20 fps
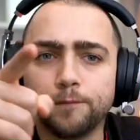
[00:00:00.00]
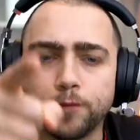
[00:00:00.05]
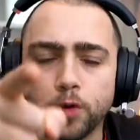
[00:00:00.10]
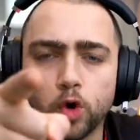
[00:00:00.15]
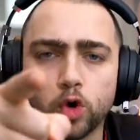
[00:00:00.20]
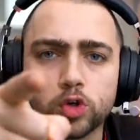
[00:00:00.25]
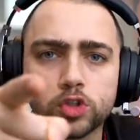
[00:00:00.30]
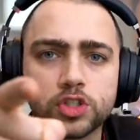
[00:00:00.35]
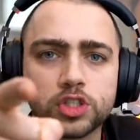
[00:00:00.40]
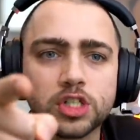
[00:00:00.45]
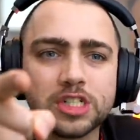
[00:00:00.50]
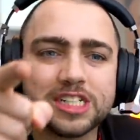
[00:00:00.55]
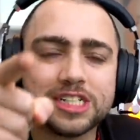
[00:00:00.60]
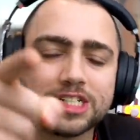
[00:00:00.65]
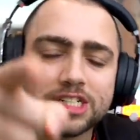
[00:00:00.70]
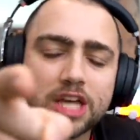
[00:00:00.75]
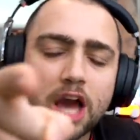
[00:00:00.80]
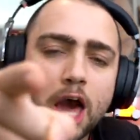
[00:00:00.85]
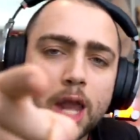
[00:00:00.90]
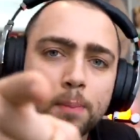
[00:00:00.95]
First, you
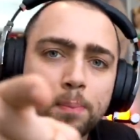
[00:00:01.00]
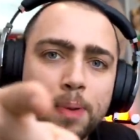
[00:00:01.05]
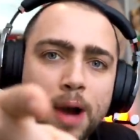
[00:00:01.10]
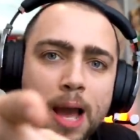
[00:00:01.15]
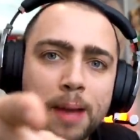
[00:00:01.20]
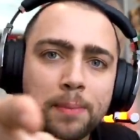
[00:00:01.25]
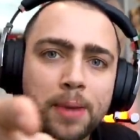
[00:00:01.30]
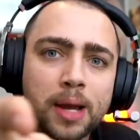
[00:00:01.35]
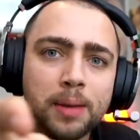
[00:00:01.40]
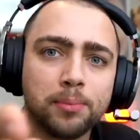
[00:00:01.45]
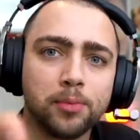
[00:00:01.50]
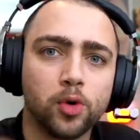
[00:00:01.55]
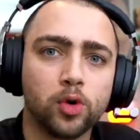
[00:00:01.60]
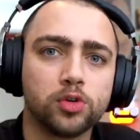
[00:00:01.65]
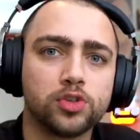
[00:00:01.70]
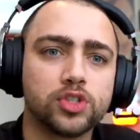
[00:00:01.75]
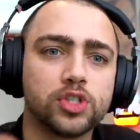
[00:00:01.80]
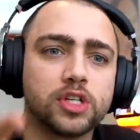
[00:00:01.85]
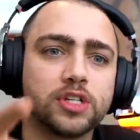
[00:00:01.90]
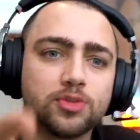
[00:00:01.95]
gotta buy my
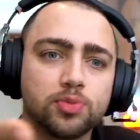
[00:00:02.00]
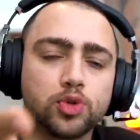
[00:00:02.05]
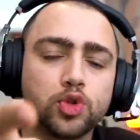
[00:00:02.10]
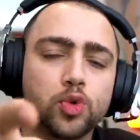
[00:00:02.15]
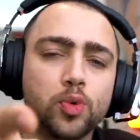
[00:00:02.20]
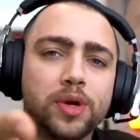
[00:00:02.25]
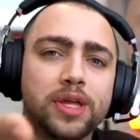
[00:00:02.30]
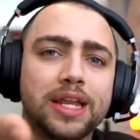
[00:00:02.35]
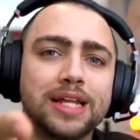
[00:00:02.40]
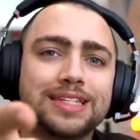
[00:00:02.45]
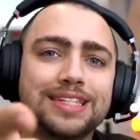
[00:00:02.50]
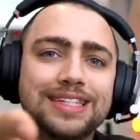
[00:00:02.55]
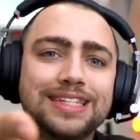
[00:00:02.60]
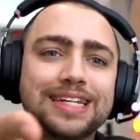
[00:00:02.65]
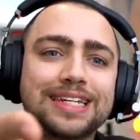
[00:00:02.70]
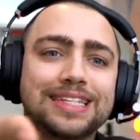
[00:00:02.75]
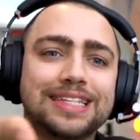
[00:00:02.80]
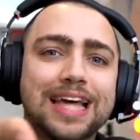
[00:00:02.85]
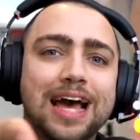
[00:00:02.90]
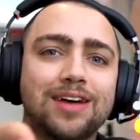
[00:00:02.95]
merch, because we're doing it at
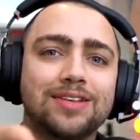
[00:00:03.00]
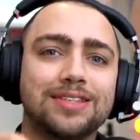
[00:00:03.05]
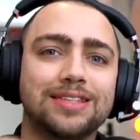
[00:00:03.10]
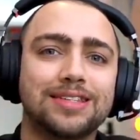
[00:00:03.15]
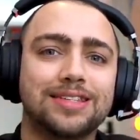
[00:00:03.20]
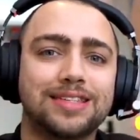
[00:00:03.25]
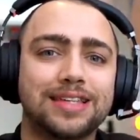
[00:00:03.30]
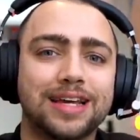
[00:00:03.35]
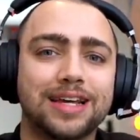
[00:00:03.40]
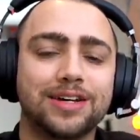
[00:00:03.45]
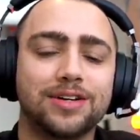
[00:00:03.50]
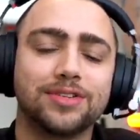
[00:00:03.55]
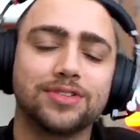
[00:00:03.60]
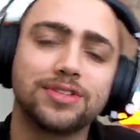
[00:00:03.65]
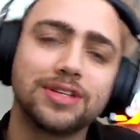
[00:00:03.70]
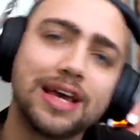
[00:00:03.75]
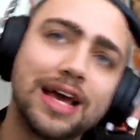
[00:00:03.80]
6,000 sales.